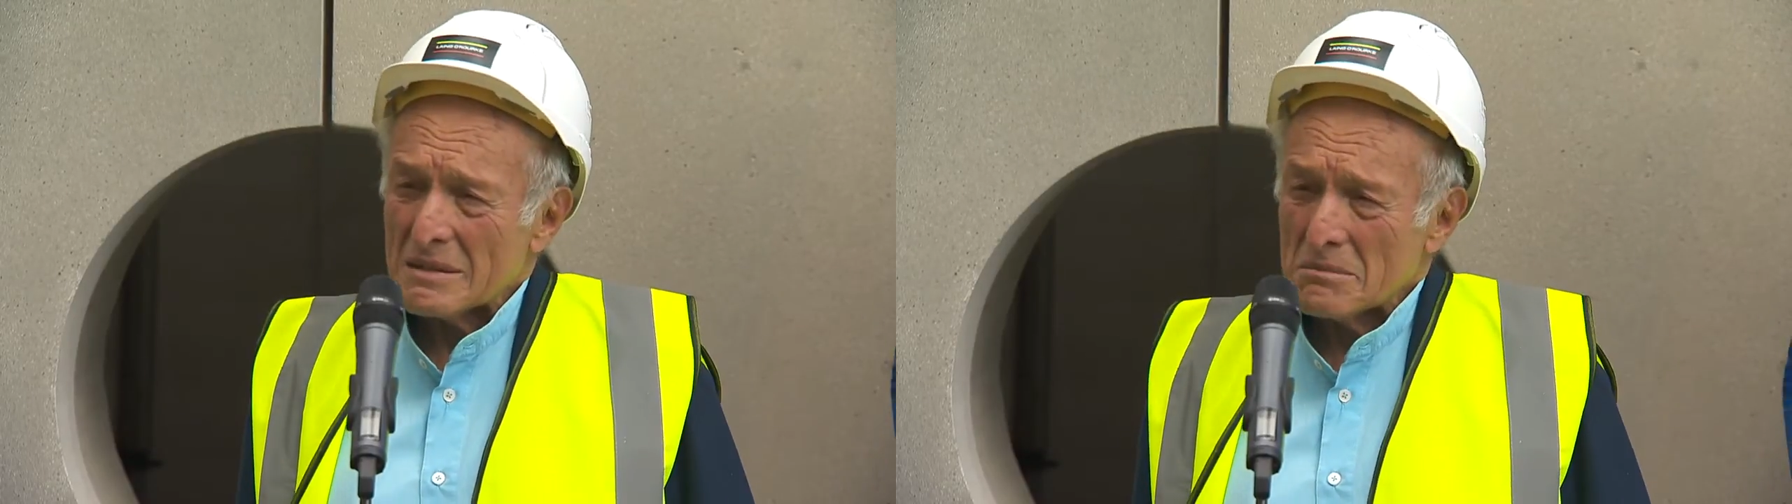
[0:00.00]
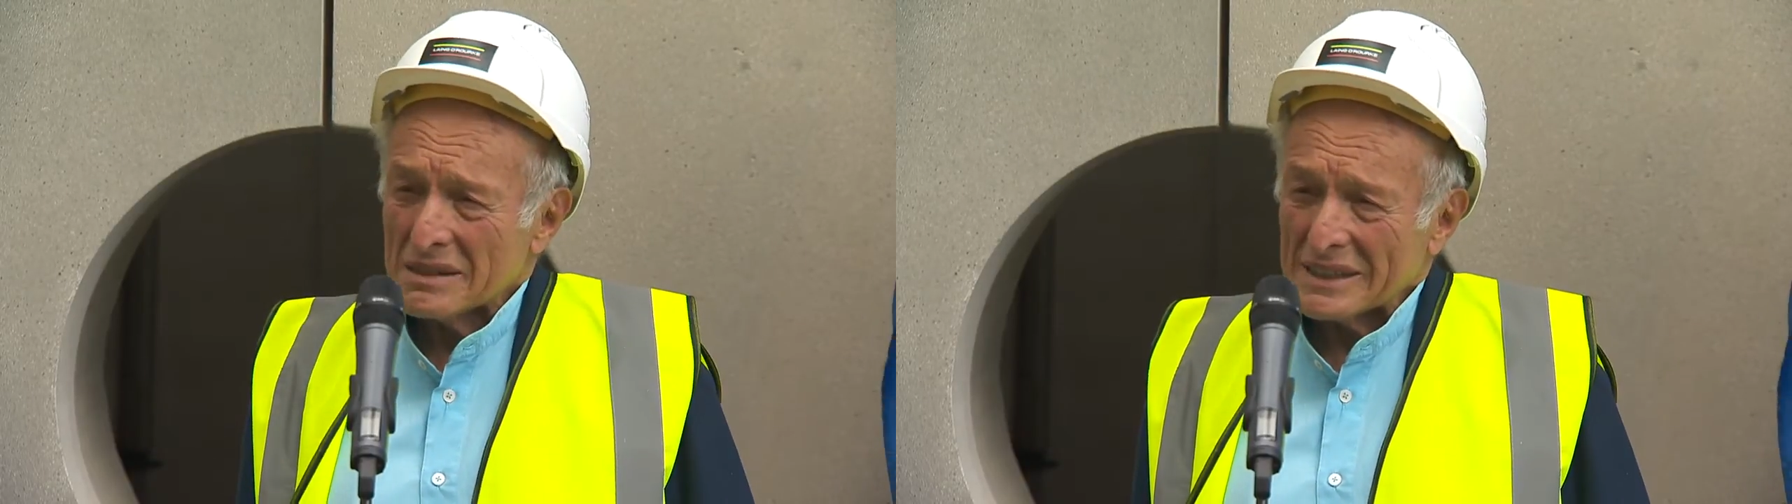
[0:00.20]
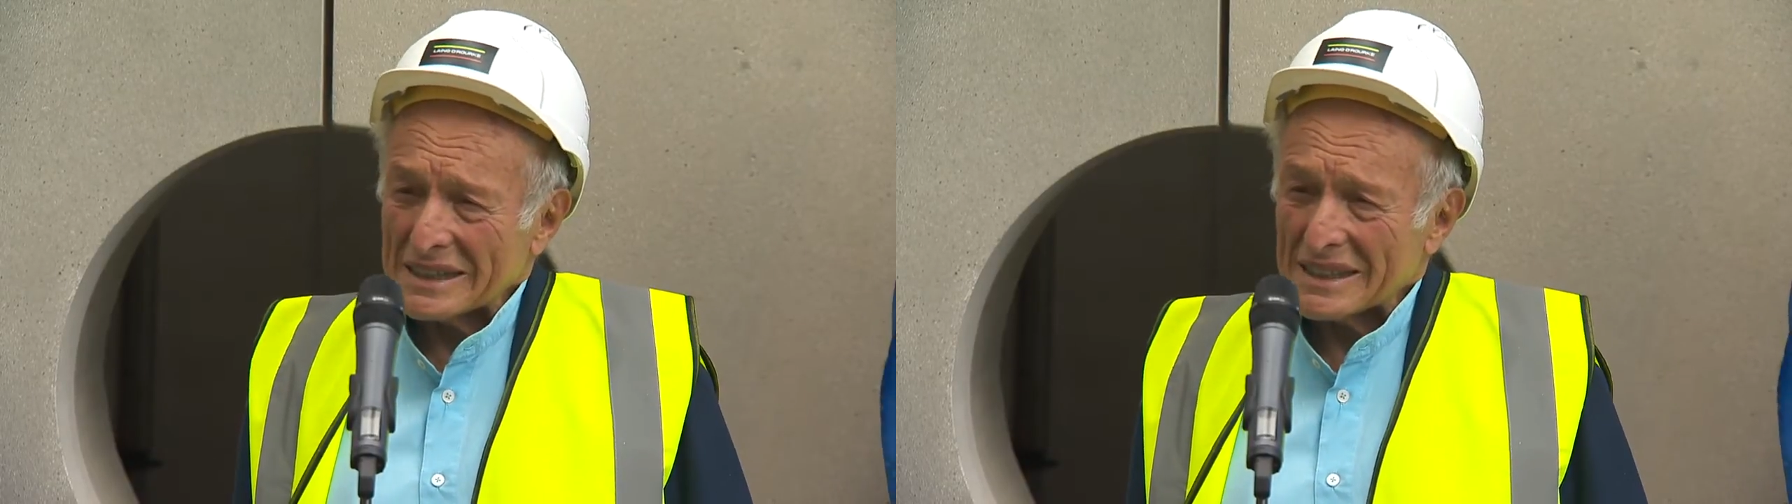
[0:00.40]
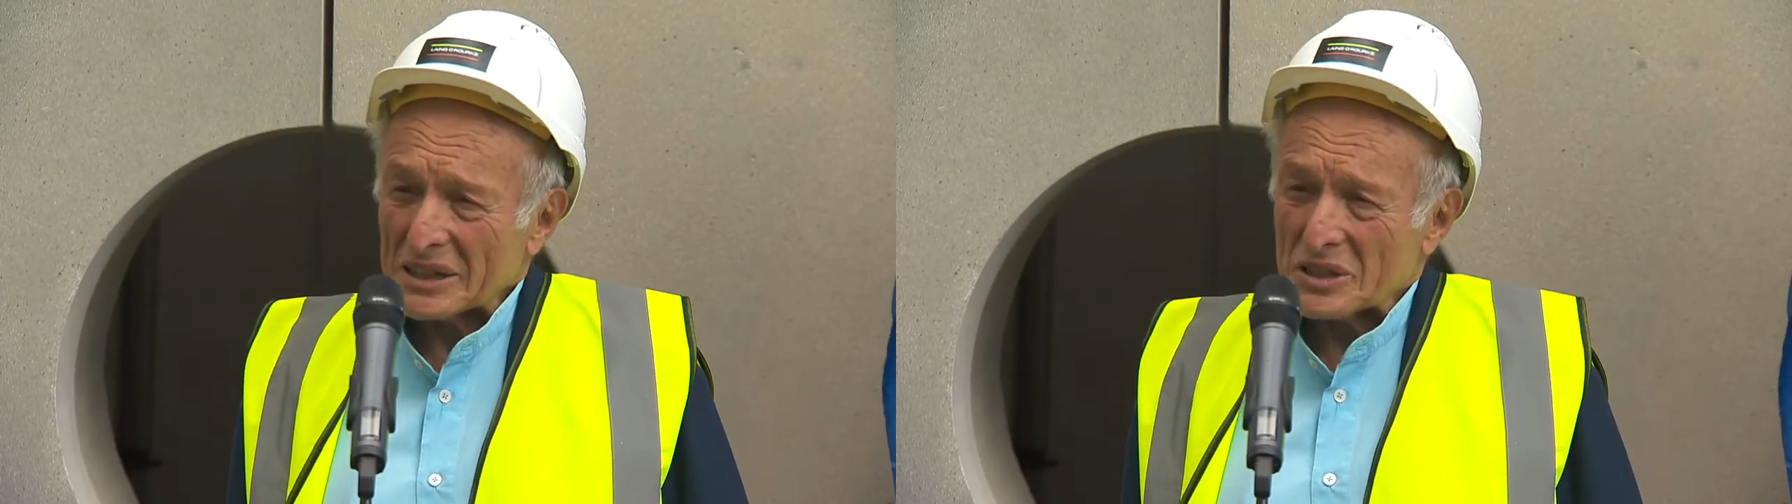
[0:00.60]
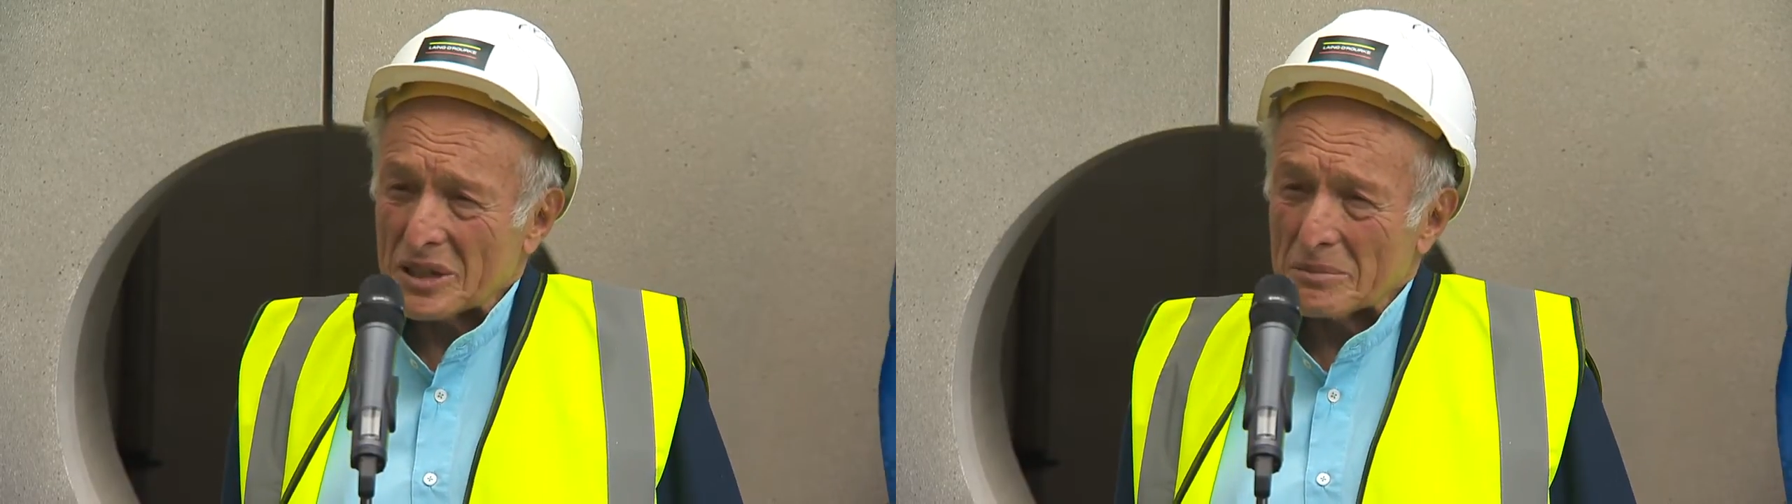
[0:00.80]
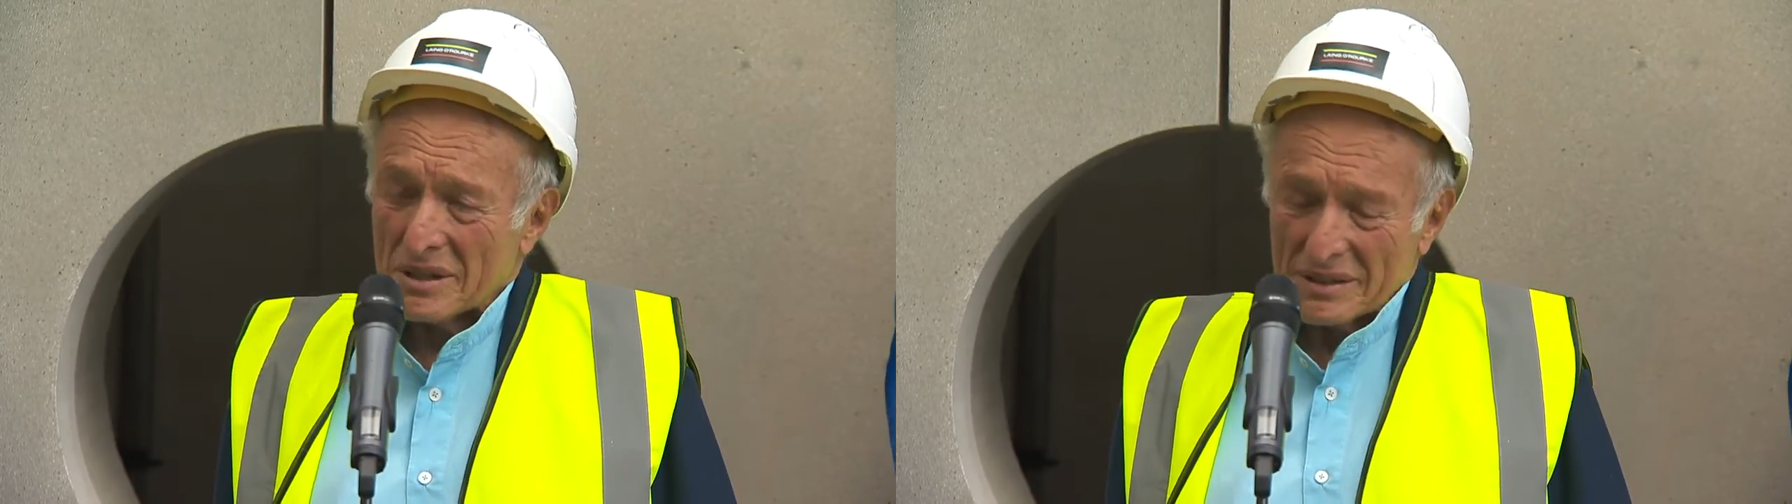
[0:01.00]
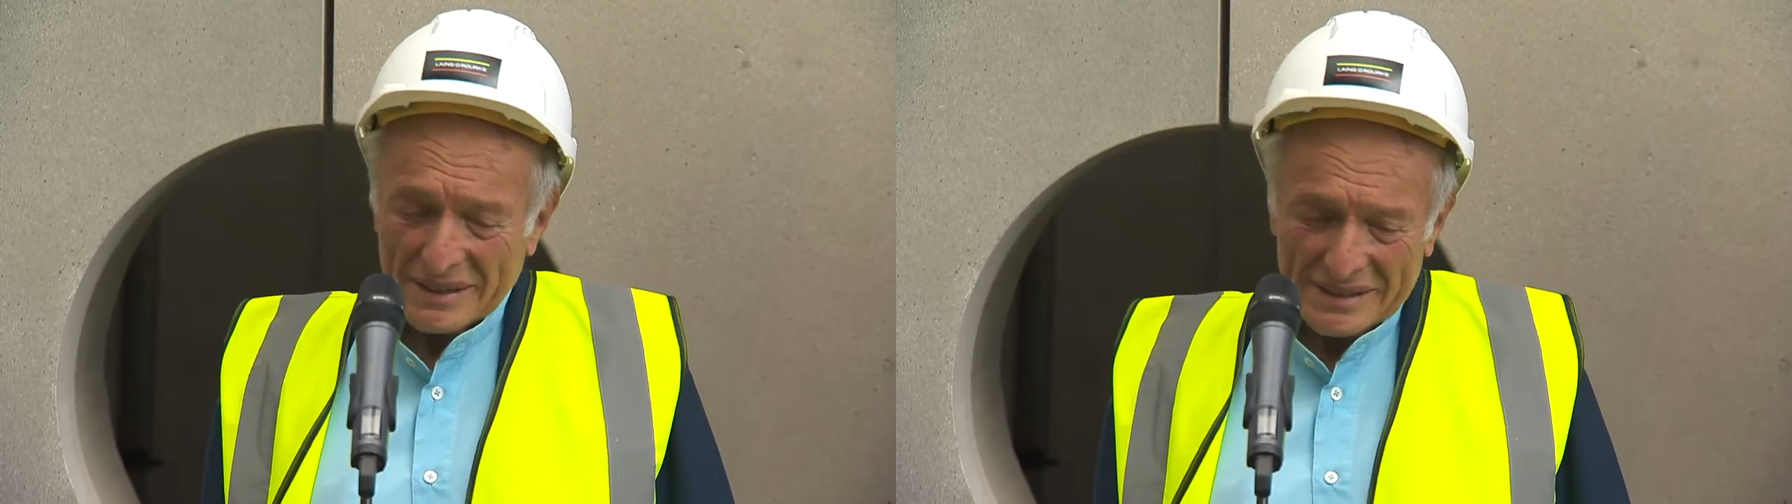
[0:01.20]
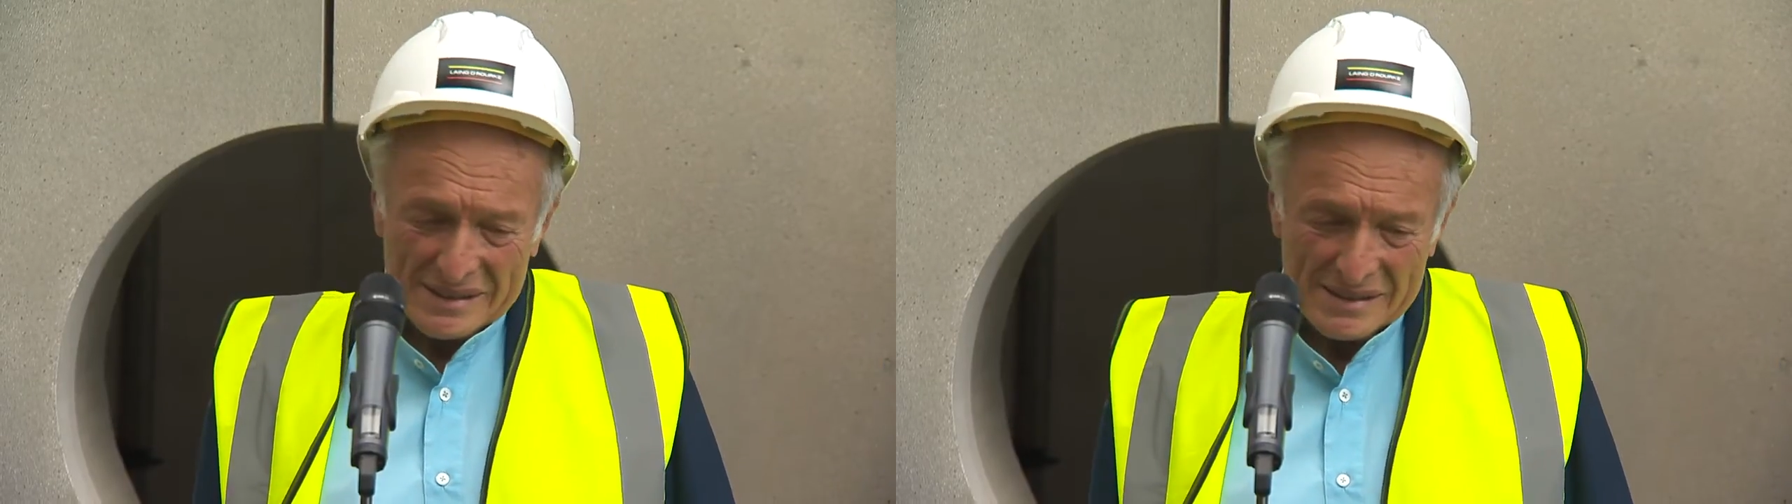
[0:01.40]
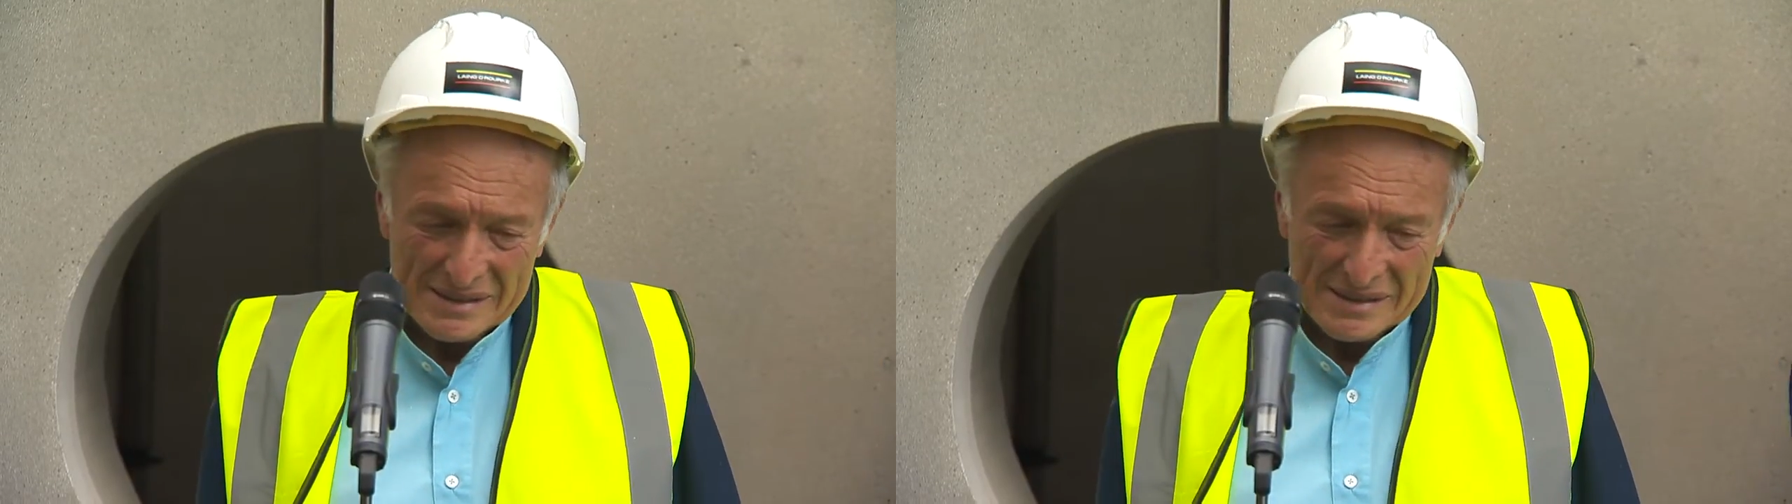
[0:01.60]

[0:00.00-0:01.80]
building luxury buildings